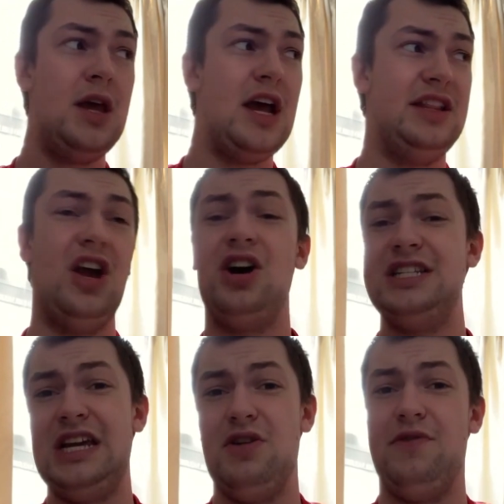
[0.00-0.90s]
And the
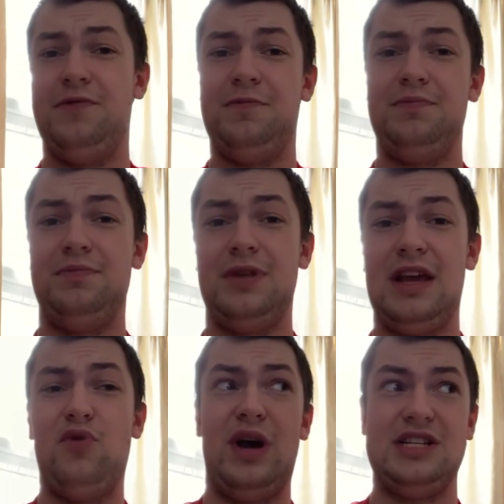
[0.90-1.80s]
idea of the
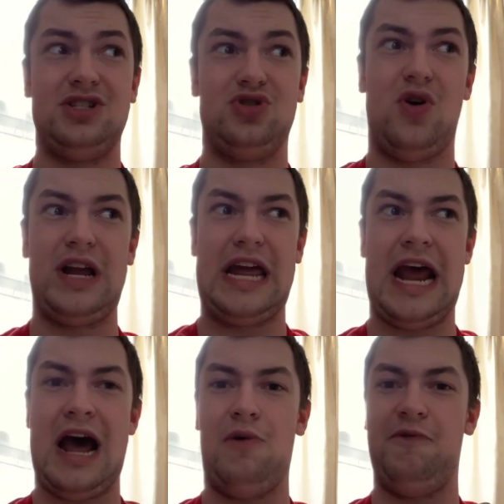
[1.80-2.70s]
giveaway is to try and get it
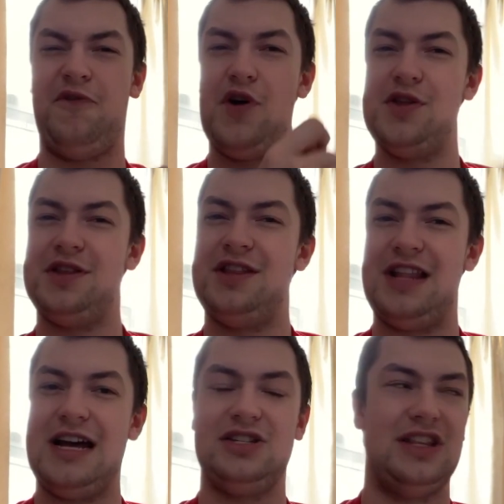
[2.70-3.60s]
out further than
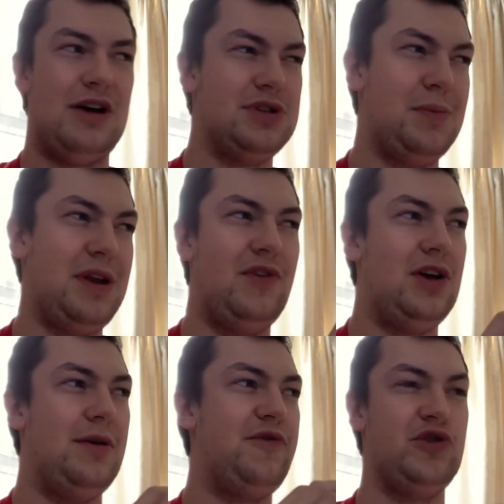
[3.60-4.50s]
that, so that was a bit of
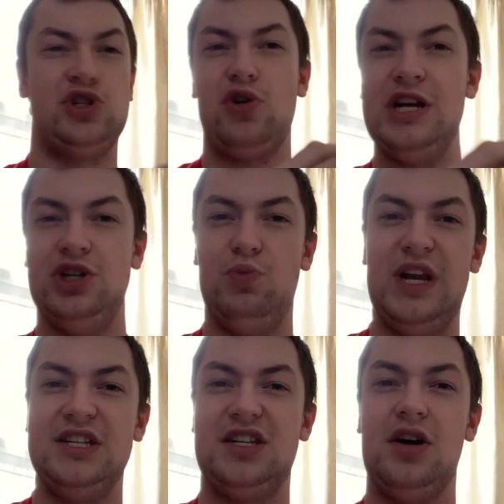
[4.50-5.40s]
a frustration when
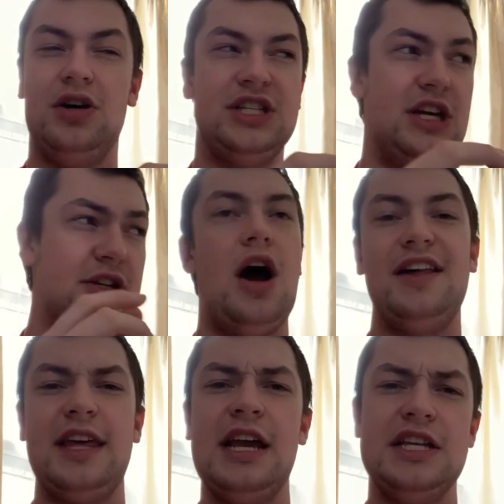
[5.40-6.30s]
it started. I
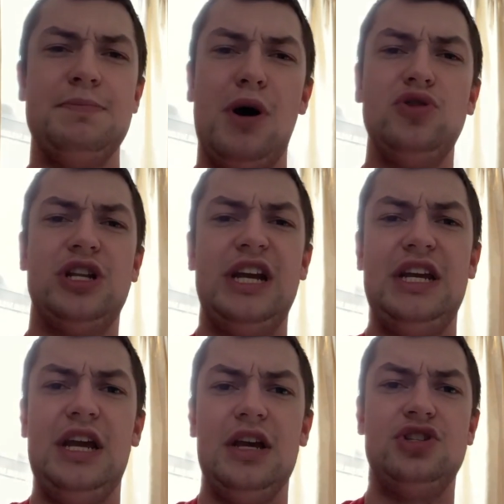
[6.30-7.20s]
think it's
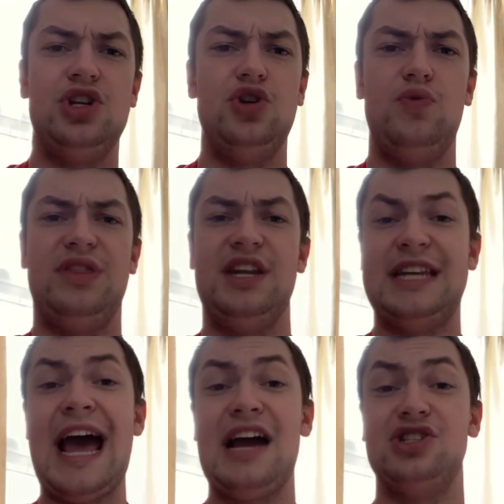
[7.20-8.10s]
mostly to do with the
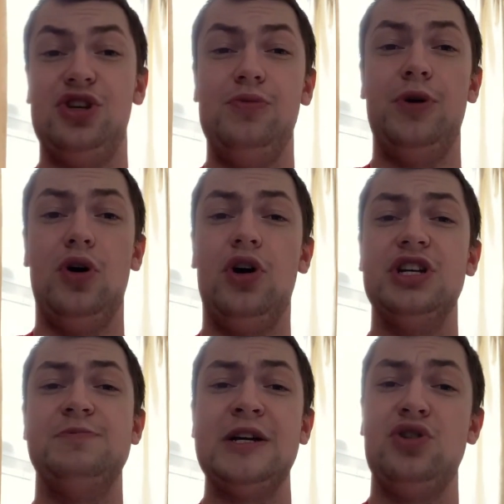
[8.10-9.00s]
tags you put on,
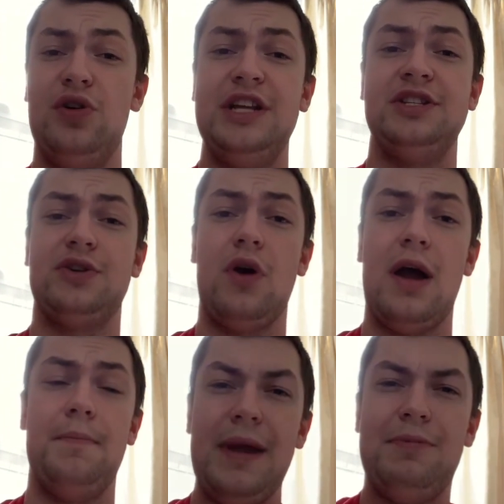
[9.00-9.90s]
especially on
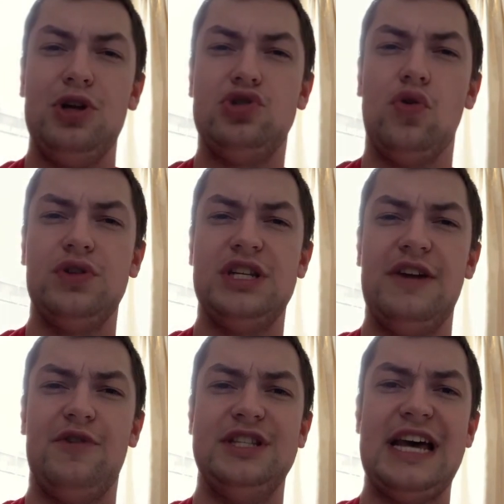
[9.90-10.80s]
Instagram. People are drawn to
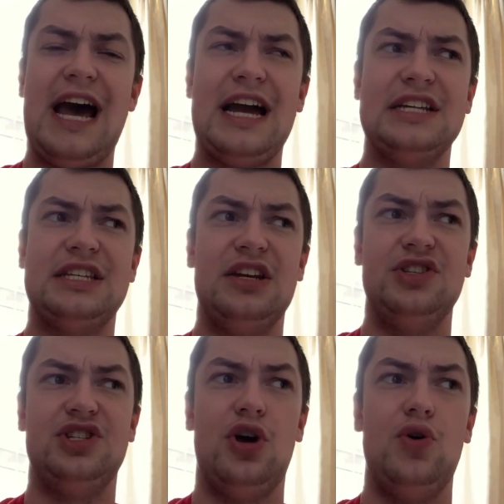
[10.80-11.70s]
different tags,
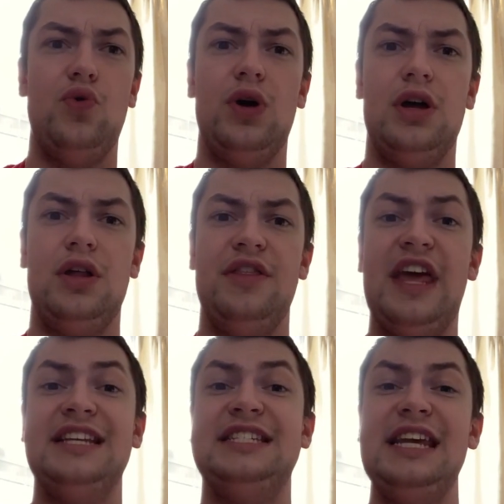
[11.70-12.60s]
and so
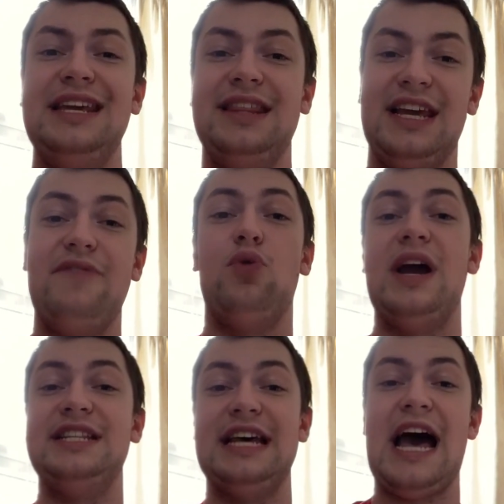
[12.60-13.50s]
they see the
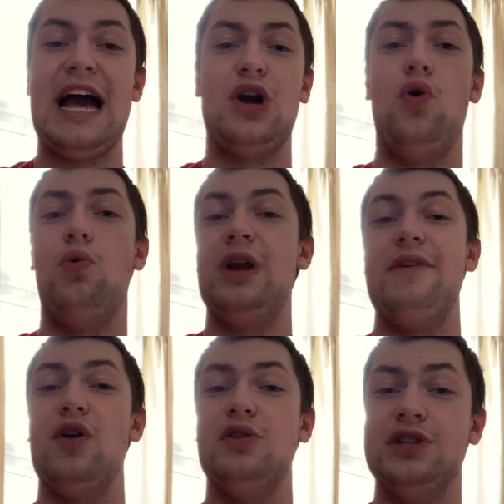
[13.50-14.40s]
giveaway tag or
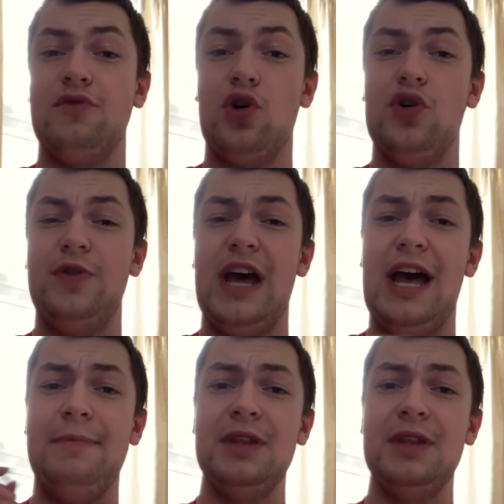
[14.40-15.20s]
whatever else I've got on there,